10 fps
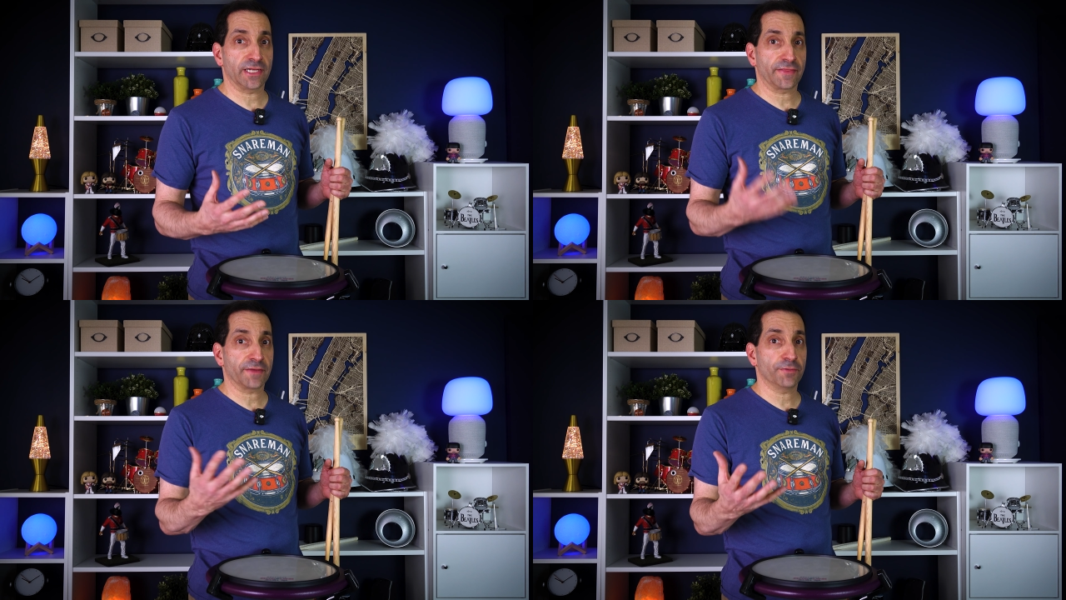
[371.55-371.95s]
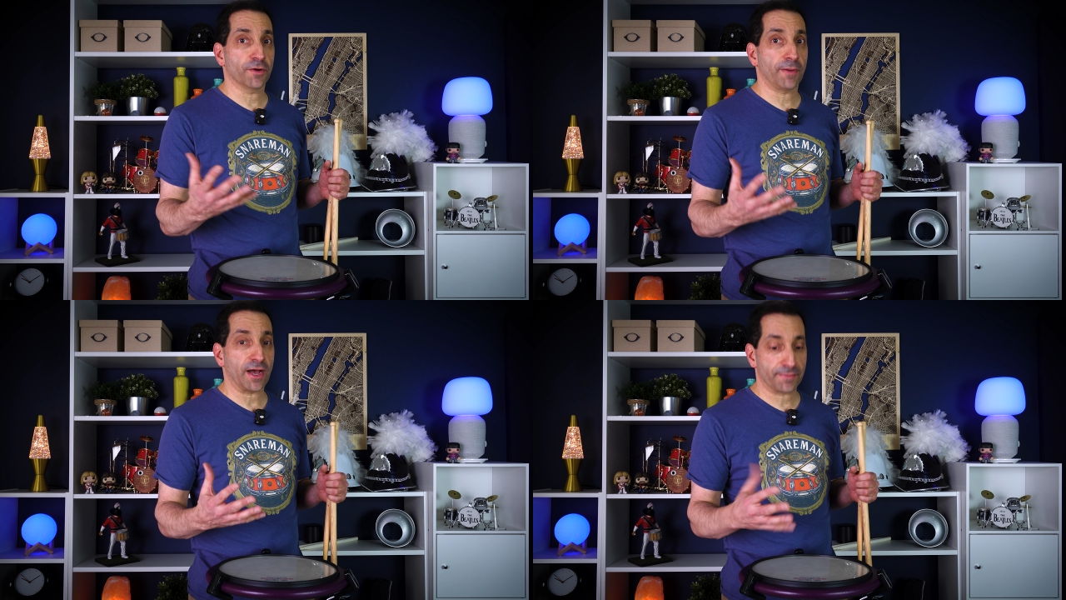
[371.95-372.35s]
I think
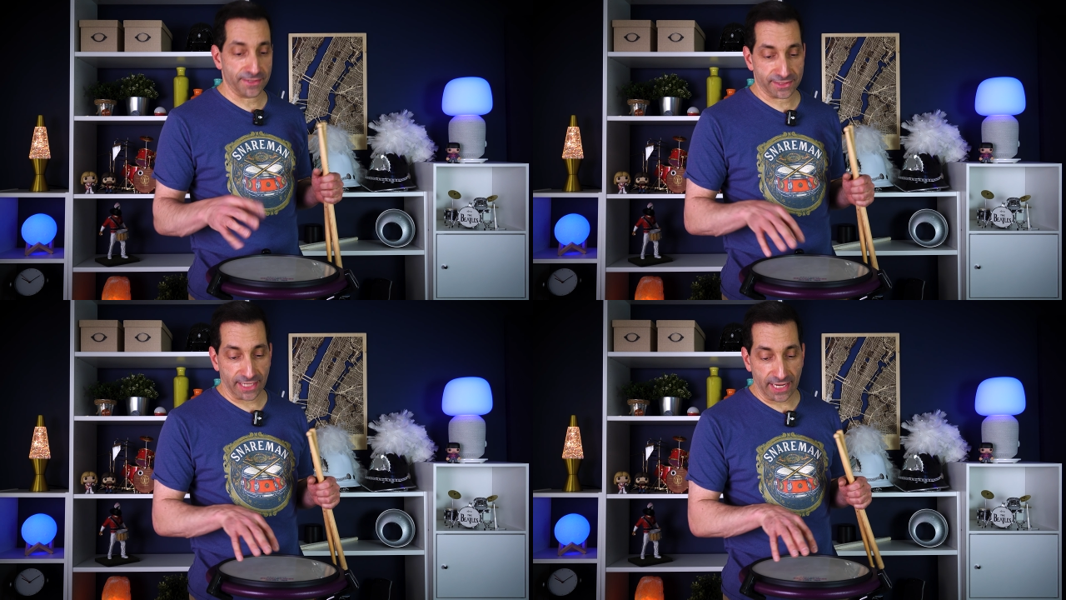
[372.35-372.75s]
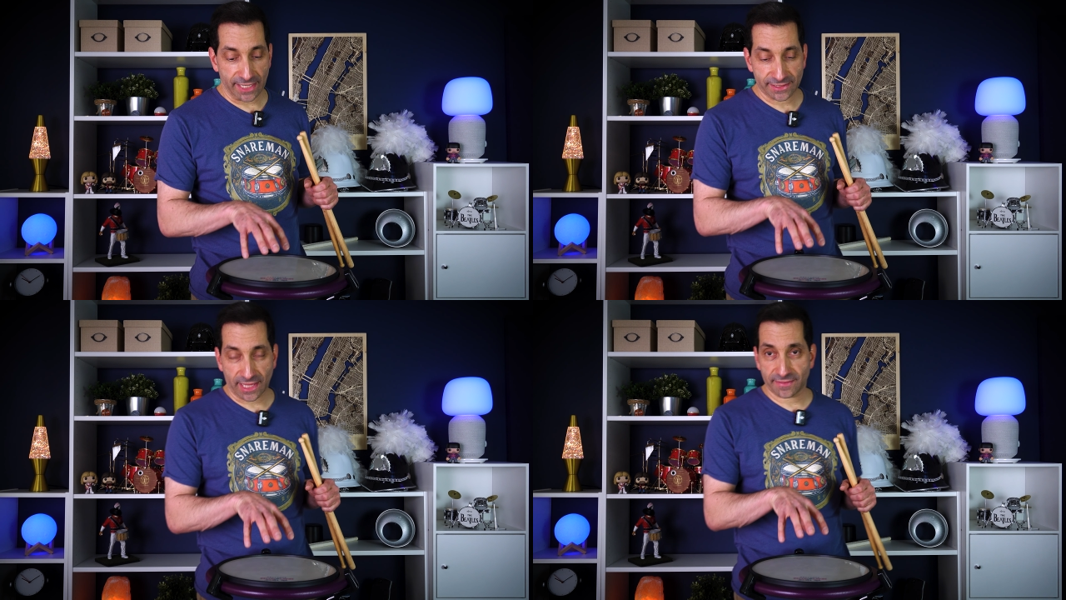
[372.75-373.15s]
Bill Bachman say,
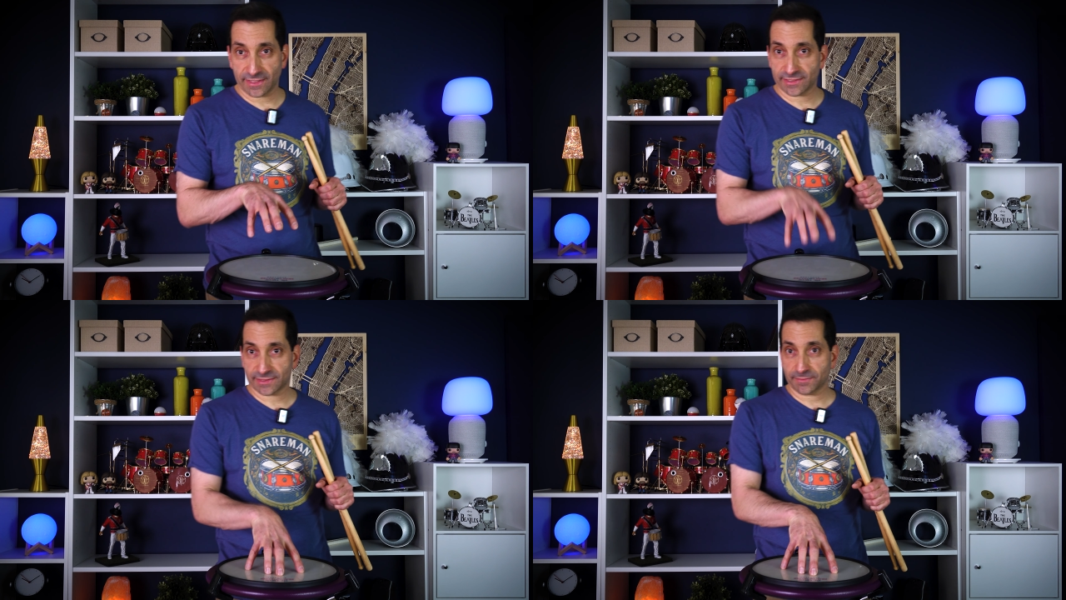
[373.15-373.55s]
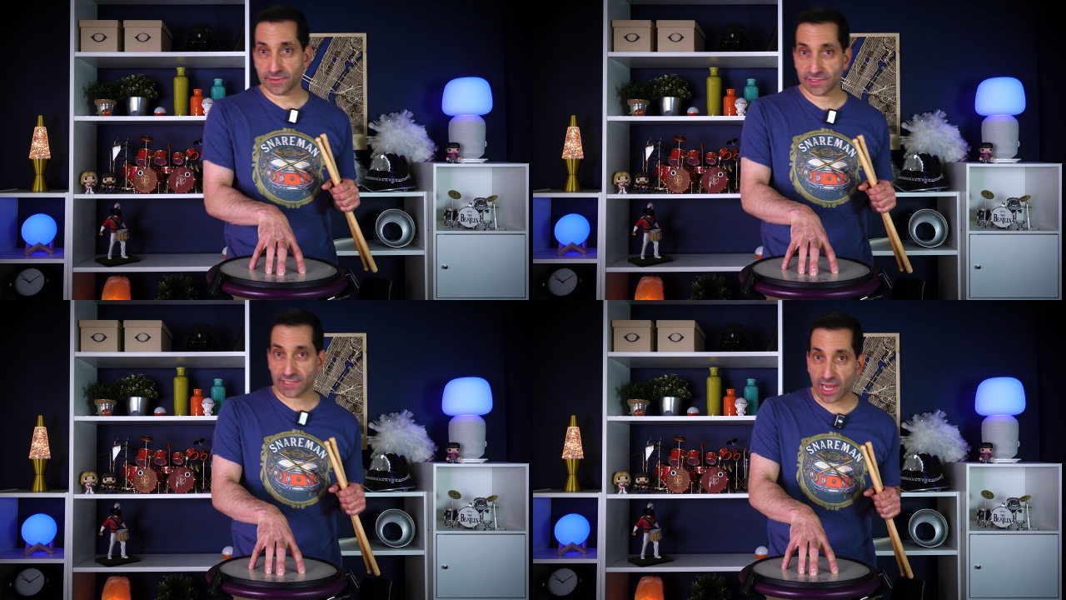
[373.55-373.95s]
is that this
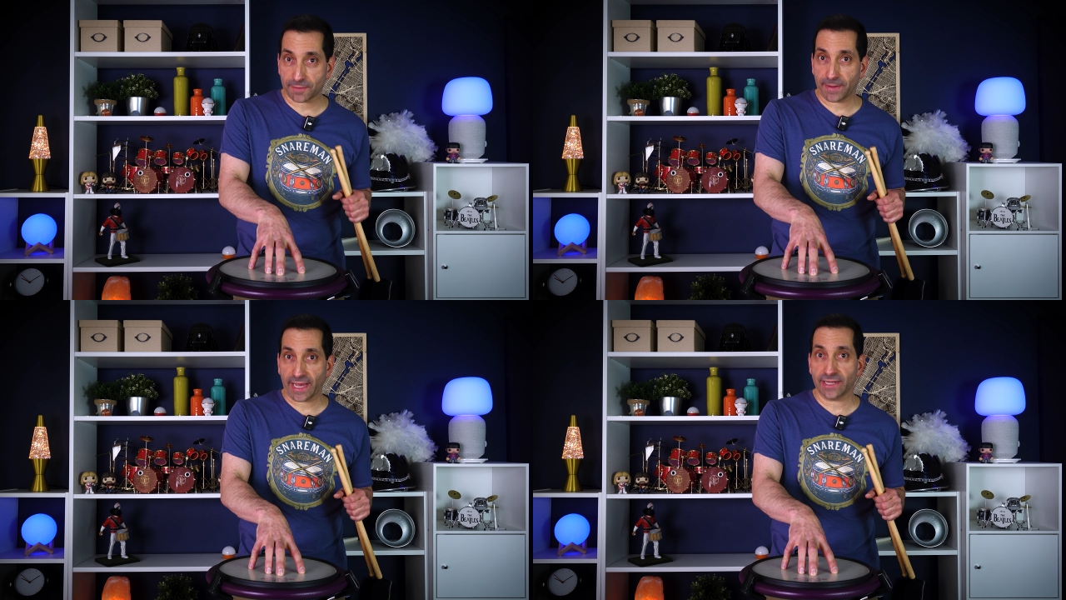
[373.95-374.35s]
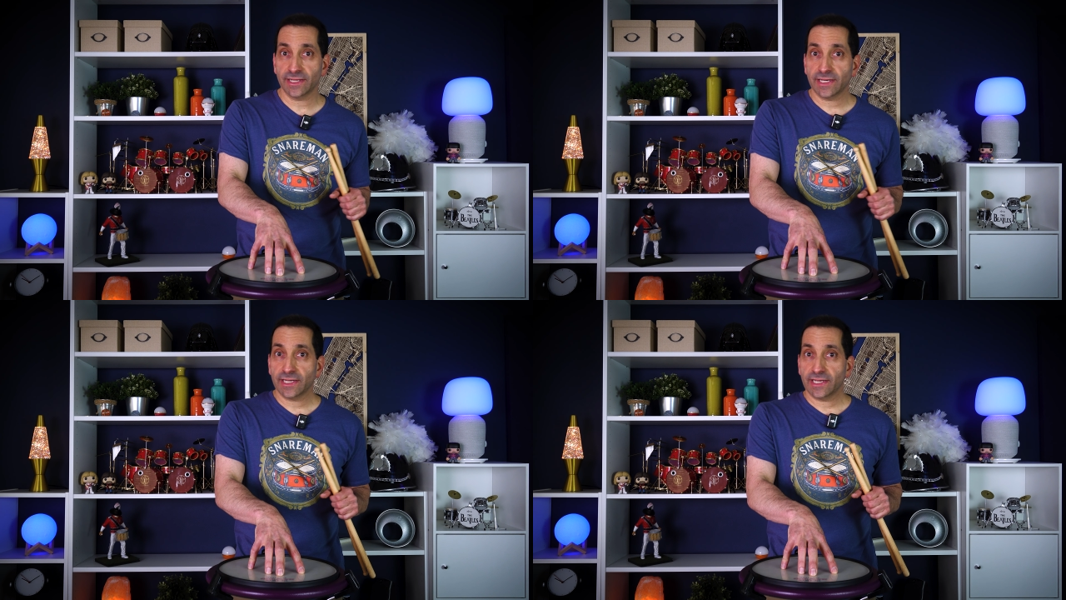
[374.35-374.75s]
stock pad
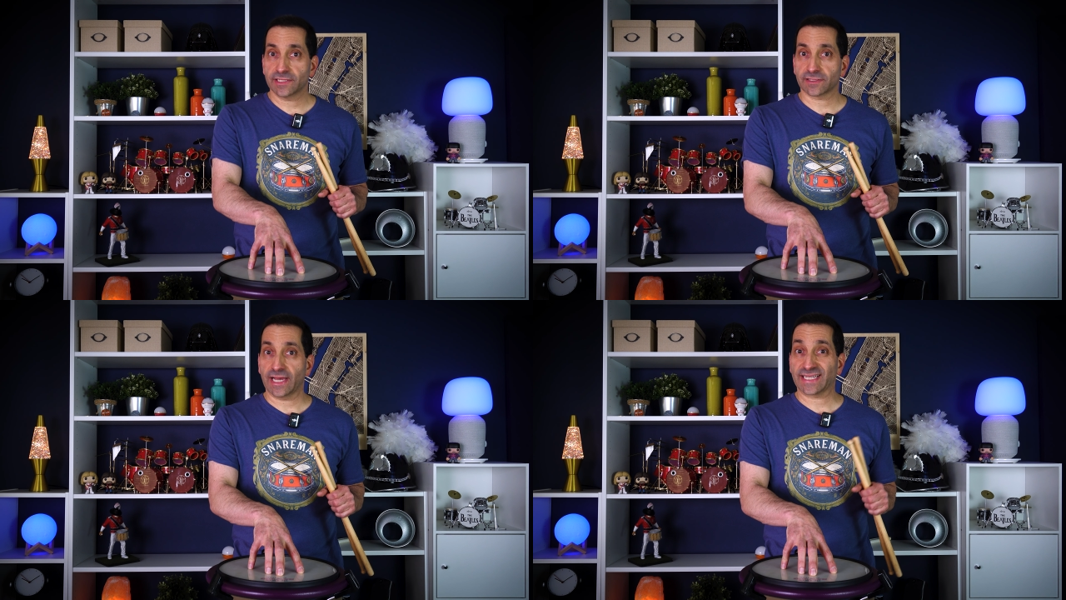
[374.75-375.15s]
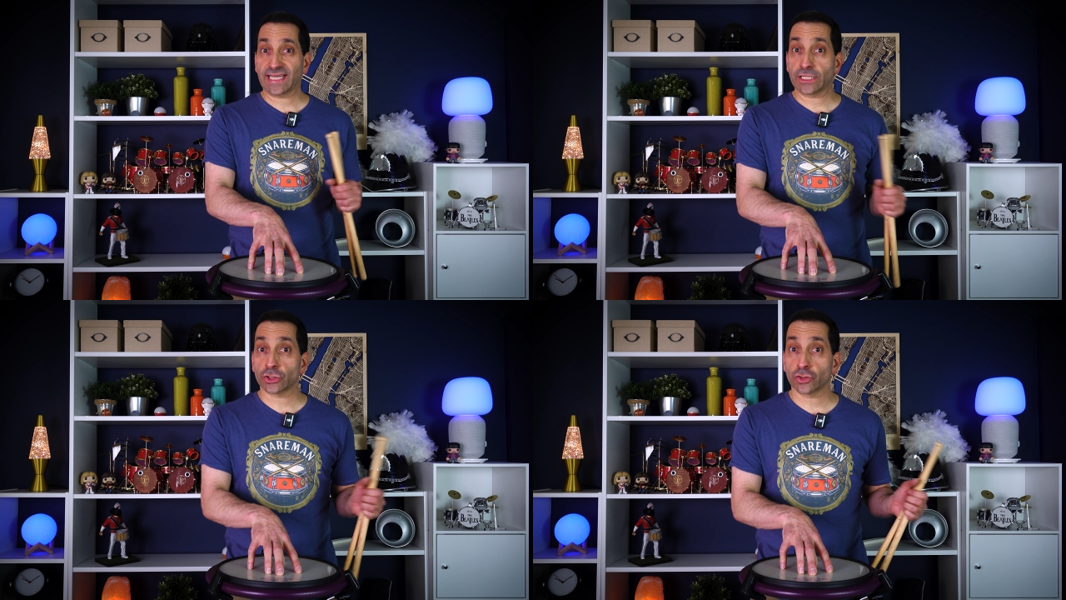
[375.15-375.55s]
is like
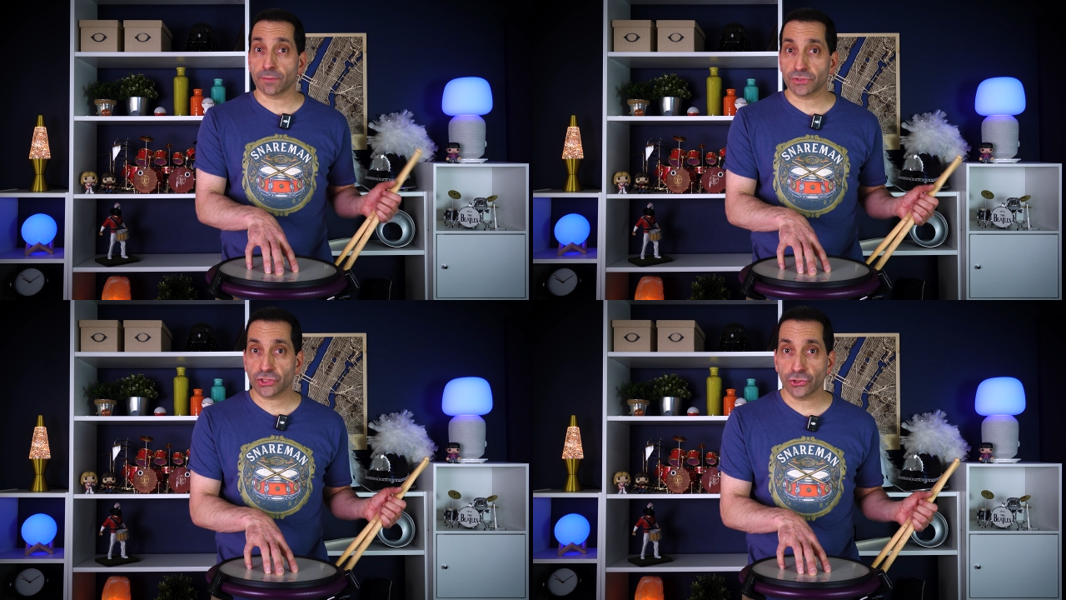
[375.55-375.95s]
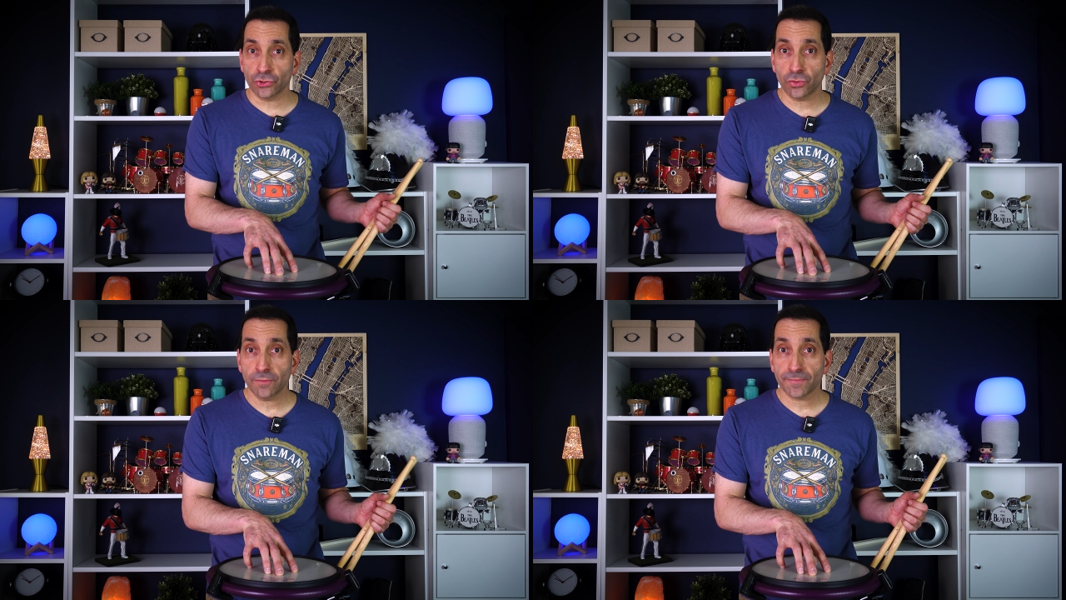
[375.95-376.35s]
tenor drum
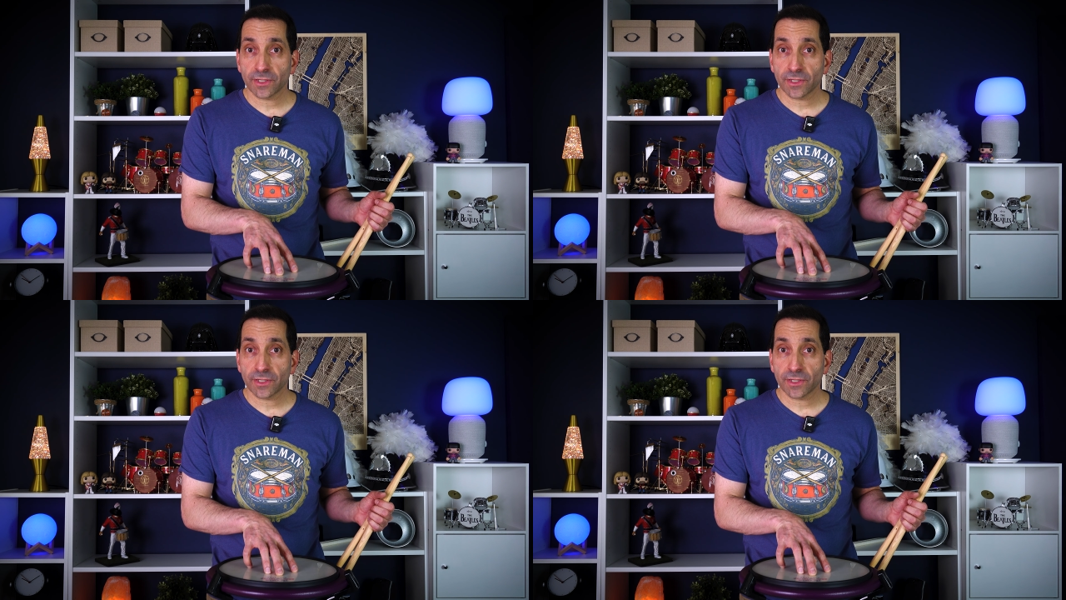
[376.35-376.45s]
2,